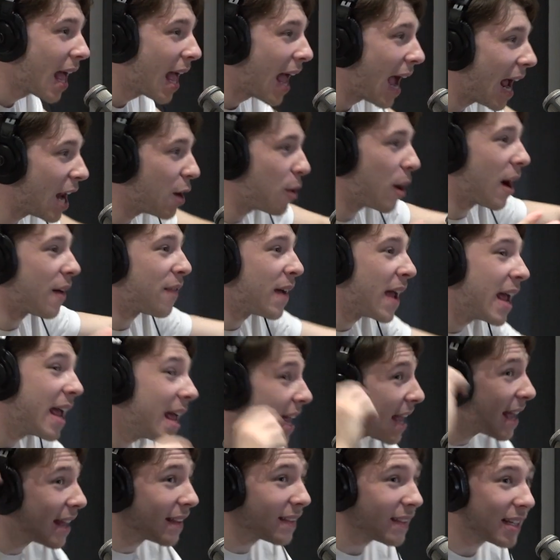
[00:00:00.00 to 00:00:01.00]
Anyway, I've
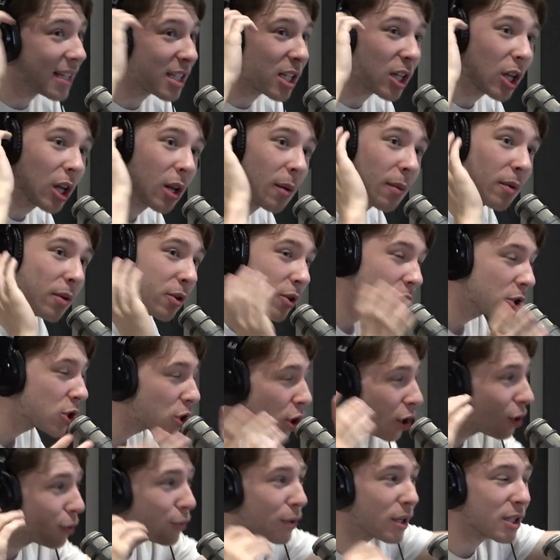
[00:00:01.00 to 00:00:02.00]
hit this
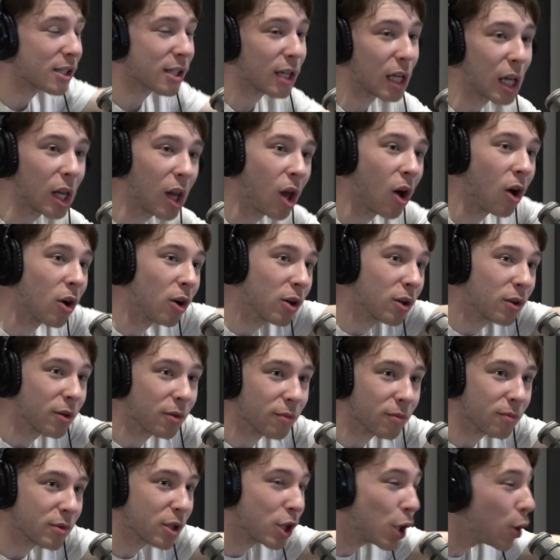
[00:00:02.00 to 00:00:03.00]
notorious
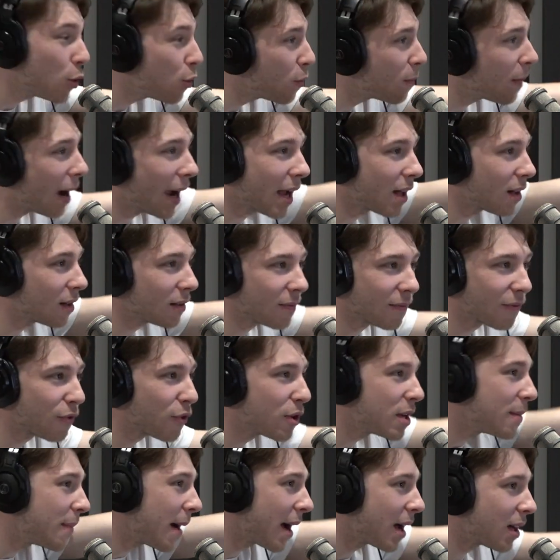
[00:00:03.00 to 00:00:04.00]
long 3
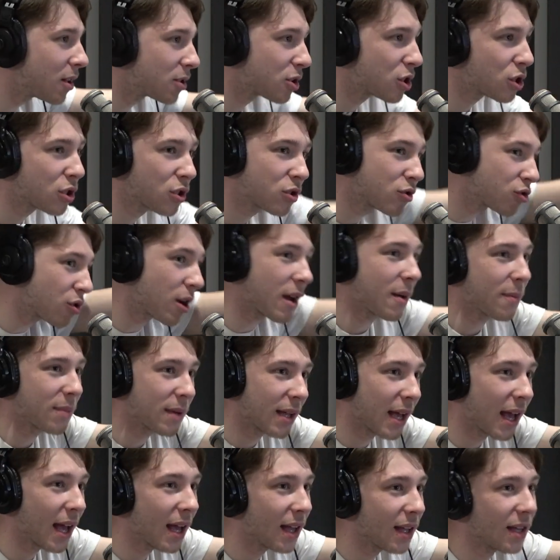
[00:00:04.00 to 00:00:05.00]
mile strip,
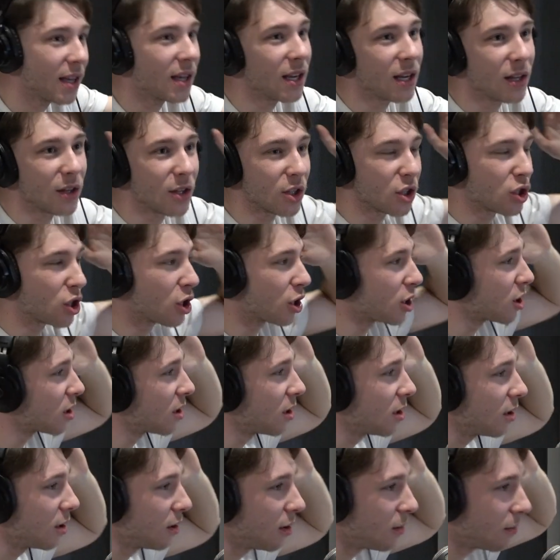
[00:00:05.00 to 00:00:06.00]
that's just
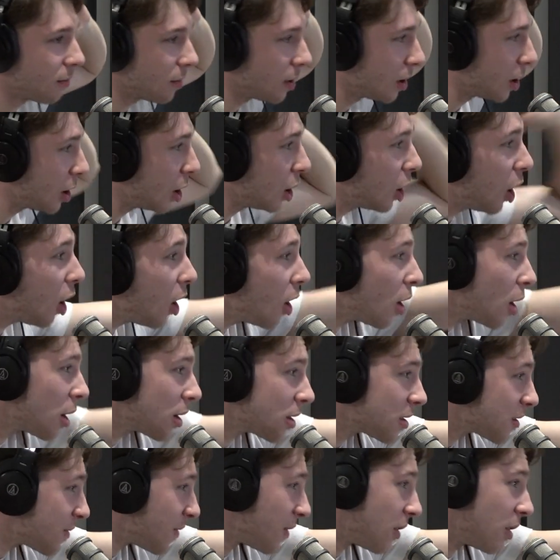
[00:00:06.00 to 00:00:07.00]
long
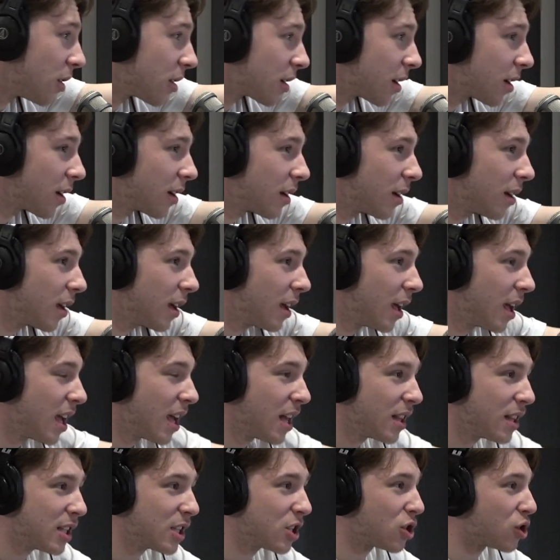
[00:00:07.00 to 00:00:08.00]
as fuck.
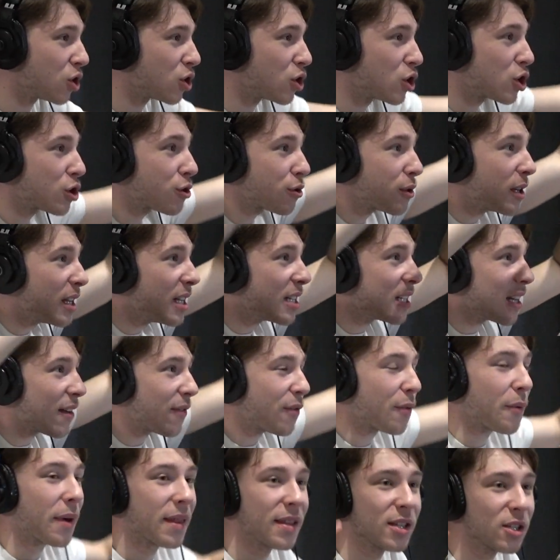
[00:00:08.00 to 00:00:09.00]
There's just trees
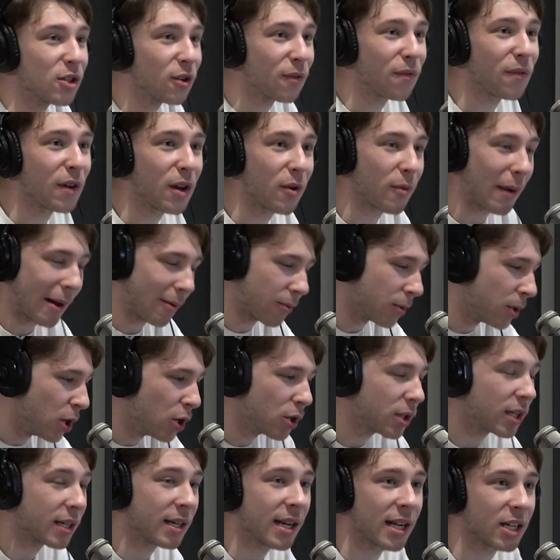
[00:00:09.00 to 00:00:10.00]
everywhere. There's nothing around. No
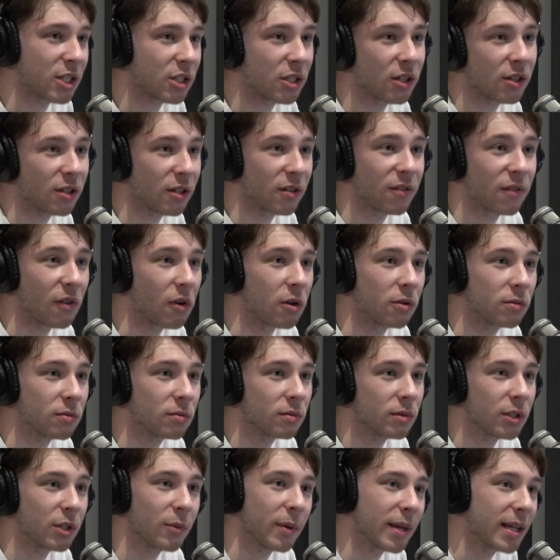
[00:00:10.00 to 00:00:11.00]
connection on your phone.
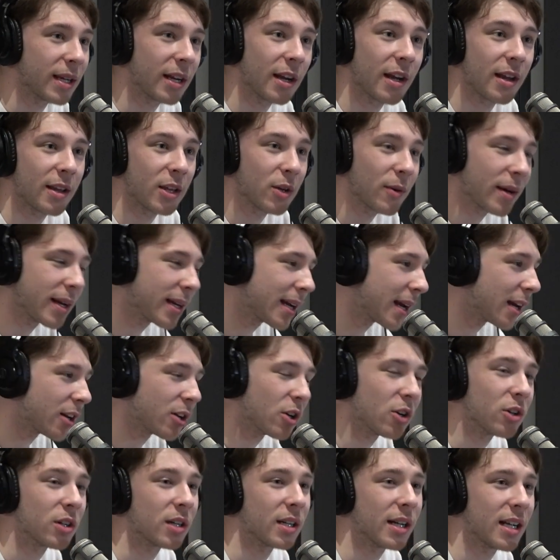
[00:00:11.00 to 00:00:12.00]
You ain't getting
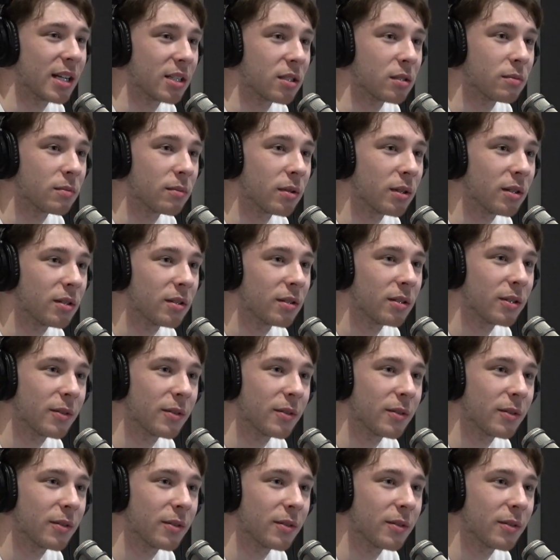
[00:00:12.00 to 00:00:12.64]
no connection, bro.